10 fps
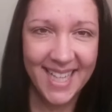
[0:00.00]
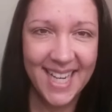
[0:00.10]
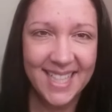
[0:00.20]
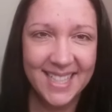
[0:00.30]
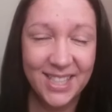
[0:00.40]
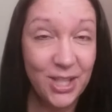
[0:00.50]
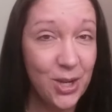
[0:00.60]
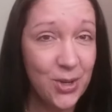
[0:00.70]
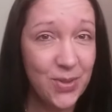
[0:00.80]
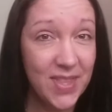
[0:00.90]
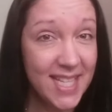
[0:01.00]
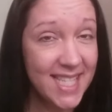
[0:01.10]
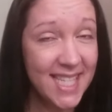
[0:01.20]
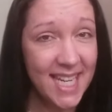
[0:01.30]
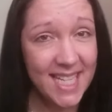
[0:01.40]
Hi guys, so
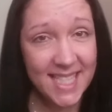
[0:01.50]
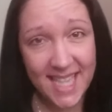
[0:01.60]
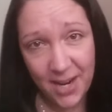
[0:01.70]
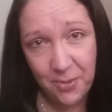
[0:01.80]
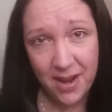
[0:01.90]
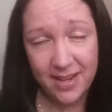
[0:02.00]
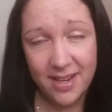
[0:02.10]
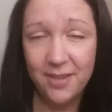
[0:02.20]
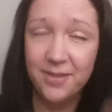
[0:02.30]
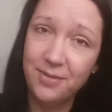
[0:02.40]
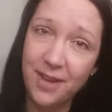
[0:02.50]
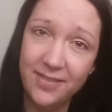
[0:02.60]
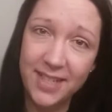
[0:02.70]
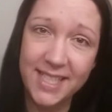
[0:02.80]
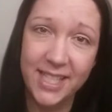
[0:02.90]
this is day one of the
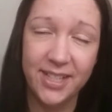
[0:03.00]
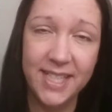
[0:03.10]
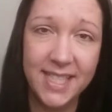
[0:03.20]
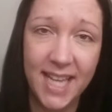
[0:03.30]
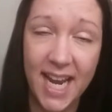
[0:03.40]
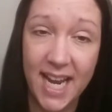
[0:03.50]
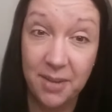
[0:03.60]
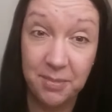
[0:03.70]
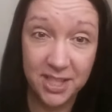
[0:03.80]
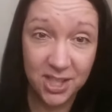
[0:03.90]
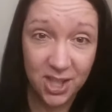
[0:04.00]
5-day series and I'm going